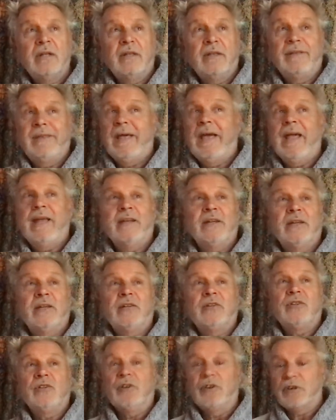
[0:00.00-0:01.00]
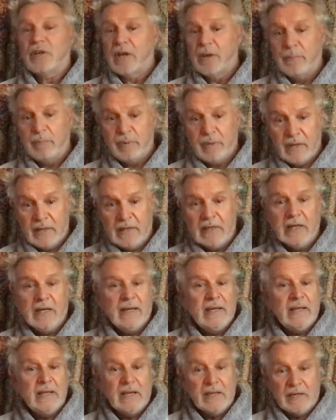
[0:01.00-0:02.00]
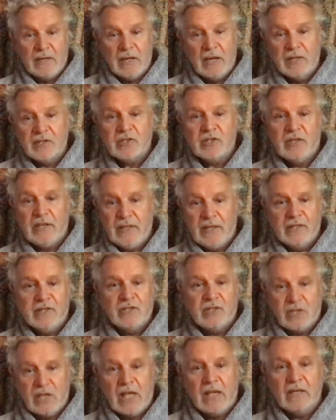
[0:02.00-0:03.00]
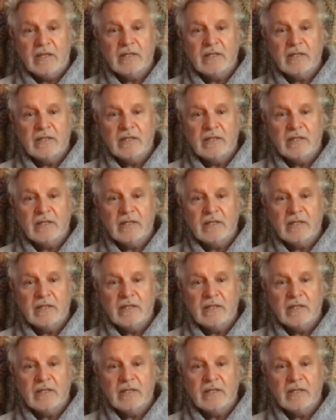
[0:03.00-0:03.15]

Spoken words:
then you're completely and utterly insane.